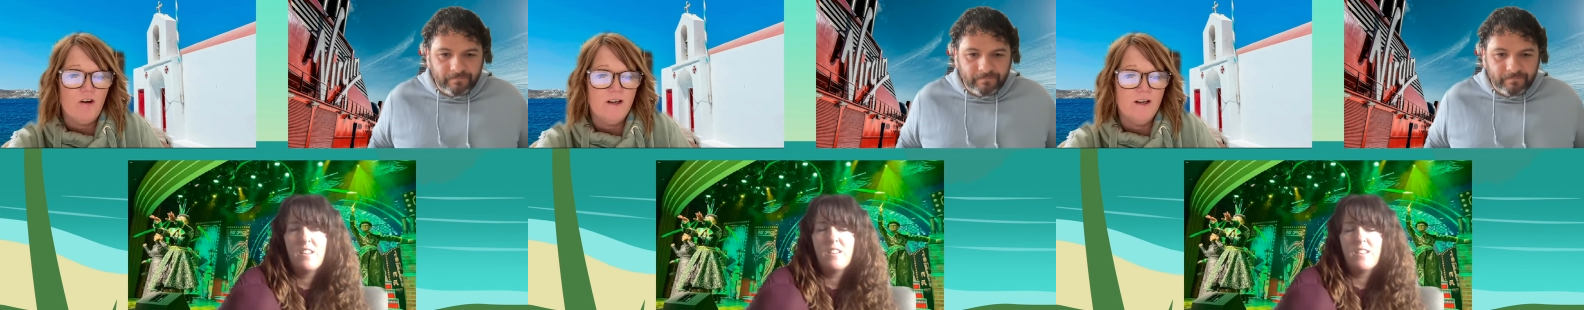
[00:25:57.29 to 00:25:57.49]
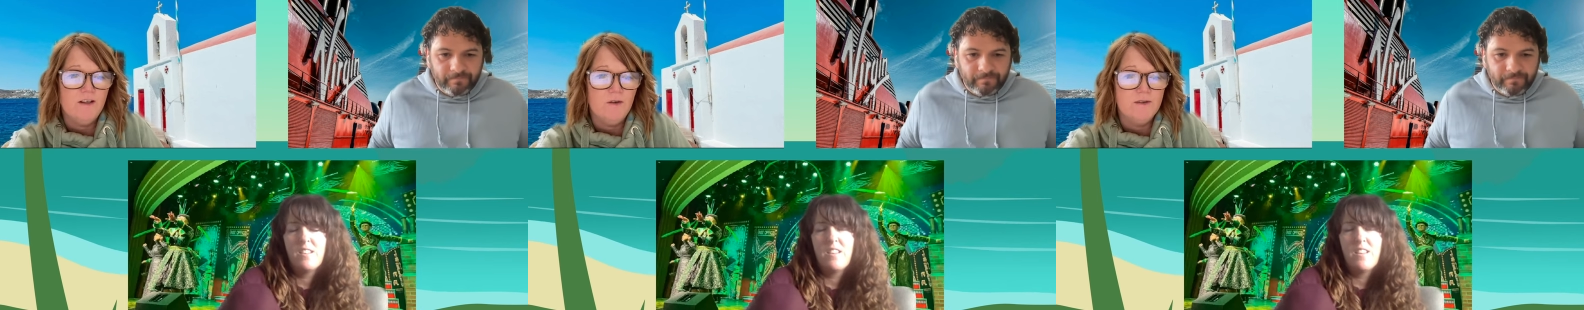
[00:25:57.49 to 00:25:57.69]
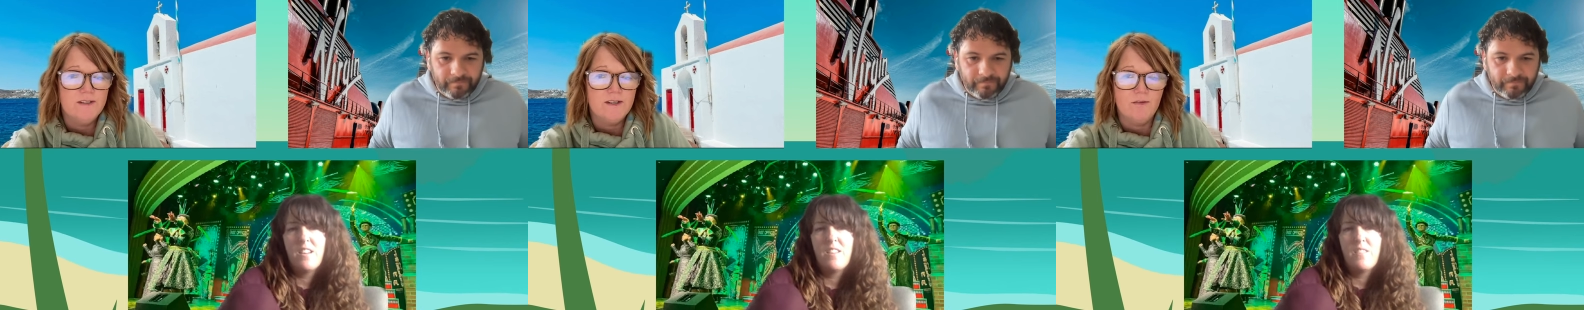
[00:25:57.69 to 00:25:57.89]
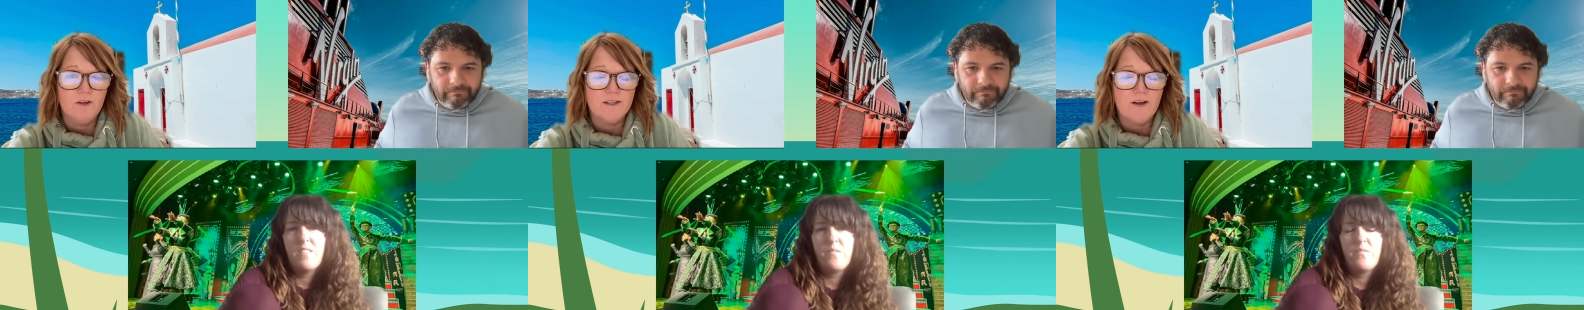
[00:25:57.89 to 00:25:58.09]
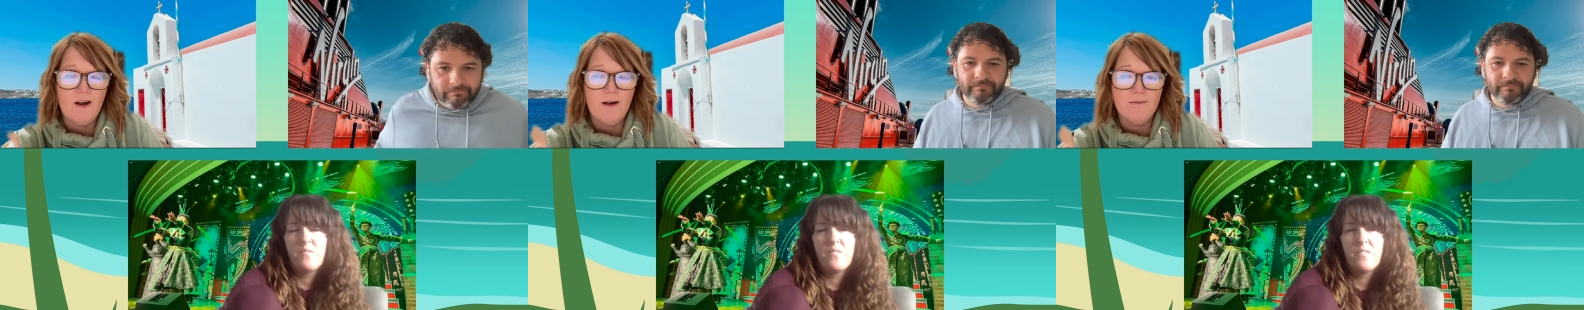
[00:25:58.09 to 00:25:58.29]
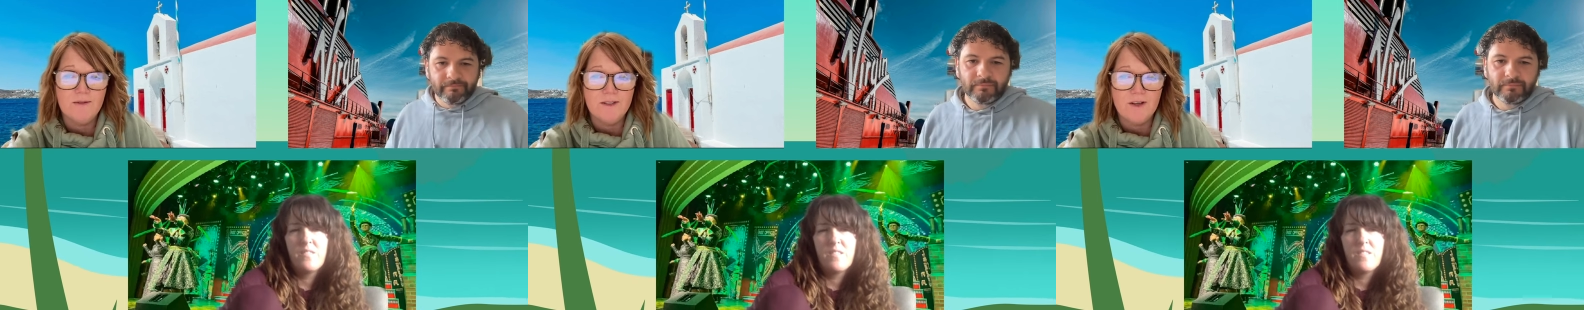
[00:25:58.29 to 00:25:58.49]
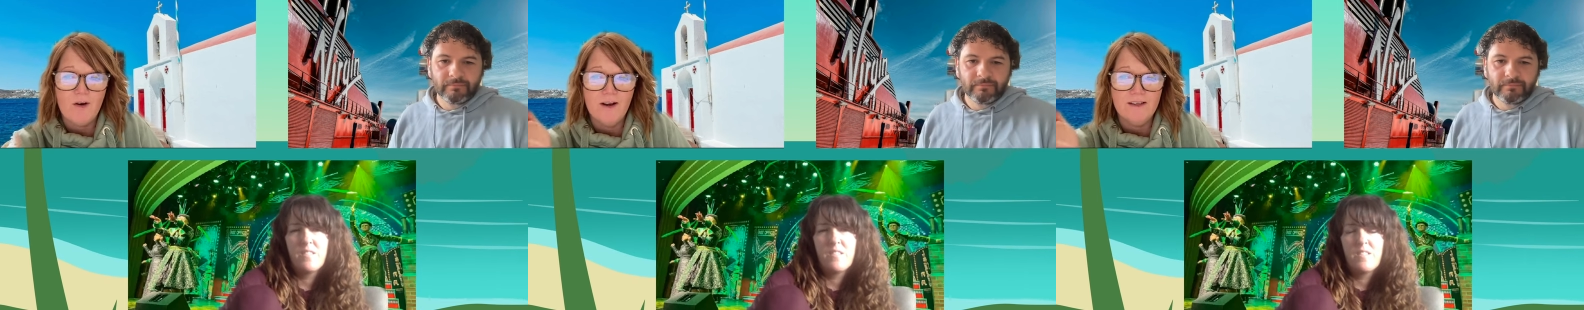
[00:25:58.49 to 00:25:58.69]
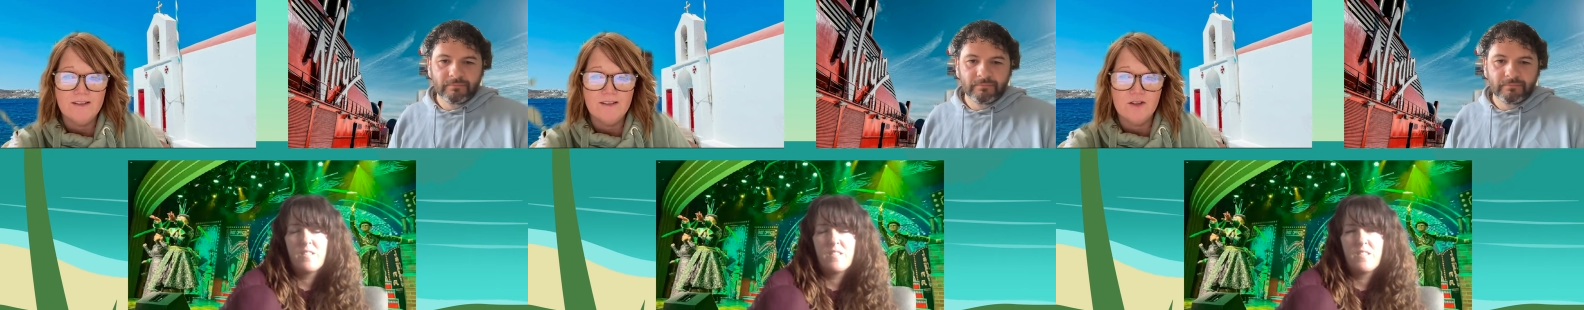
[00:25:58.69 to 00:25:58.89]
Speaker 1: And try new stuff, because
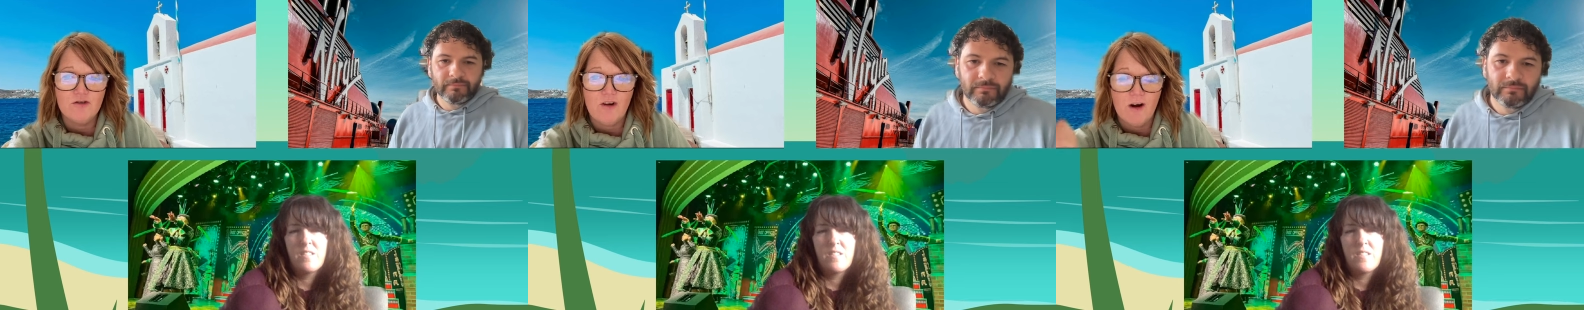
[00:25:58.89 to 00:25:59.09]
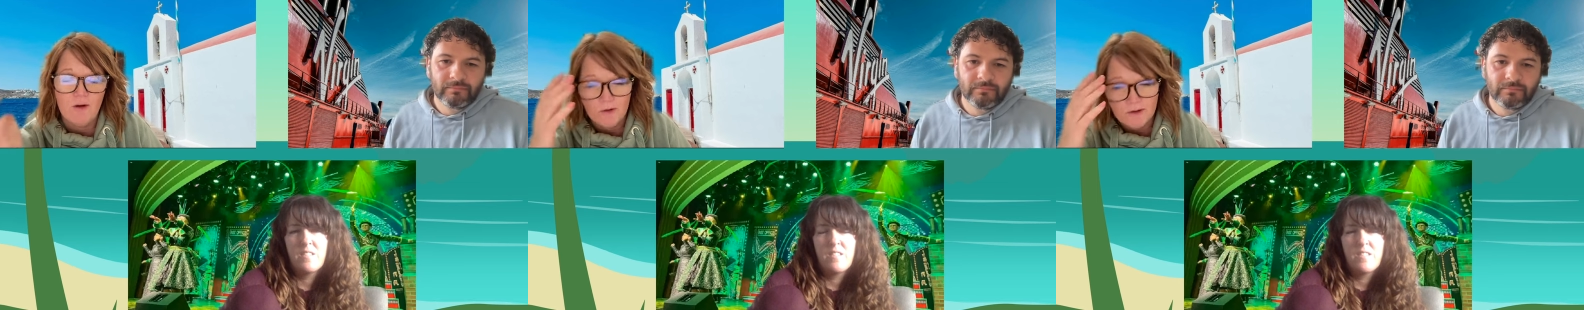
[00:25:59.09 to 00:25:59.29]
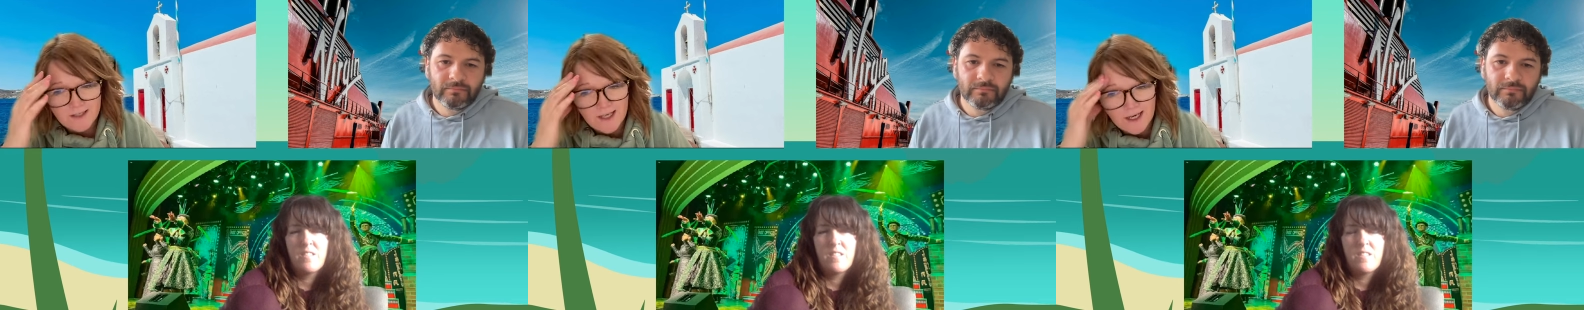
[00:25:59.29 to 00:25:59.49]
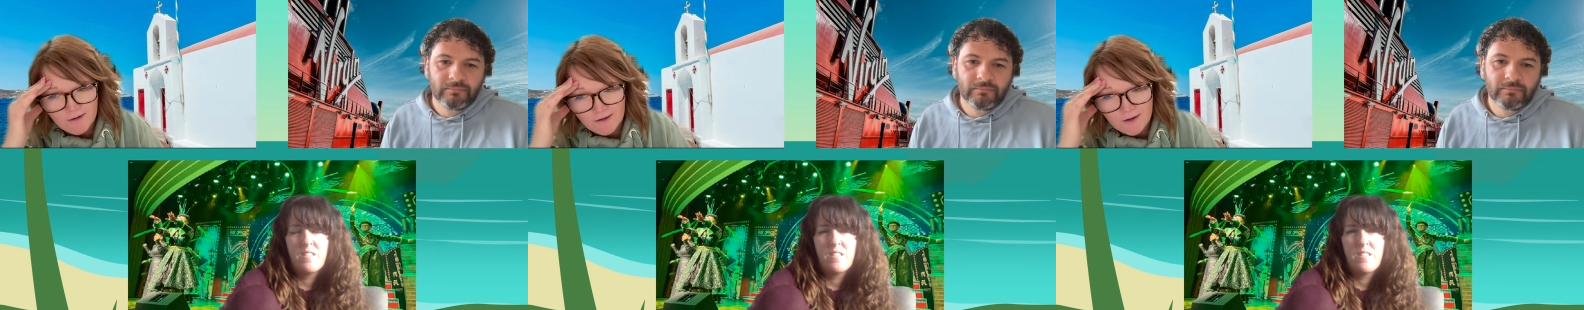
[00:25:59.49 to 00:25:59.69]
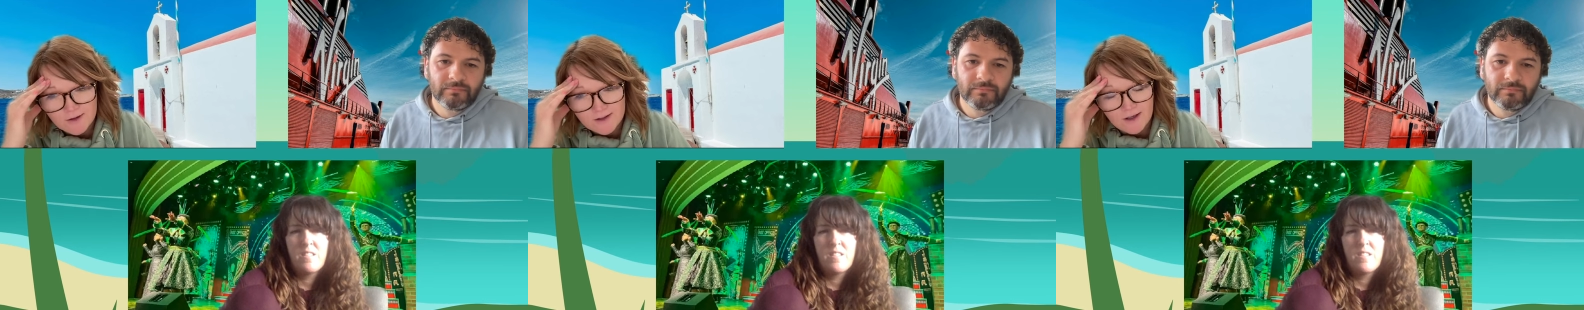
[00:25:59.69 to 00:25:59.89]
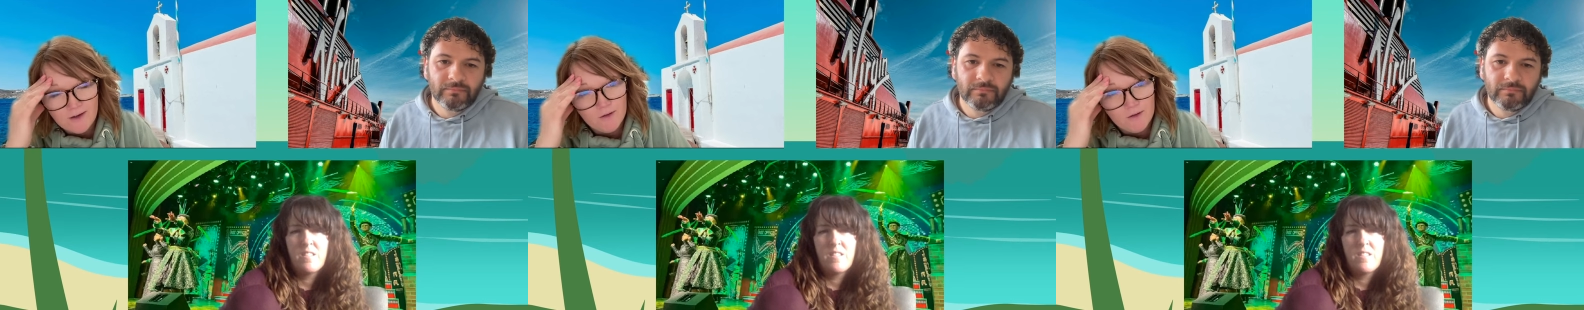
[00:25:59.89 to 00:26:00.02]
I am dying to try. What's that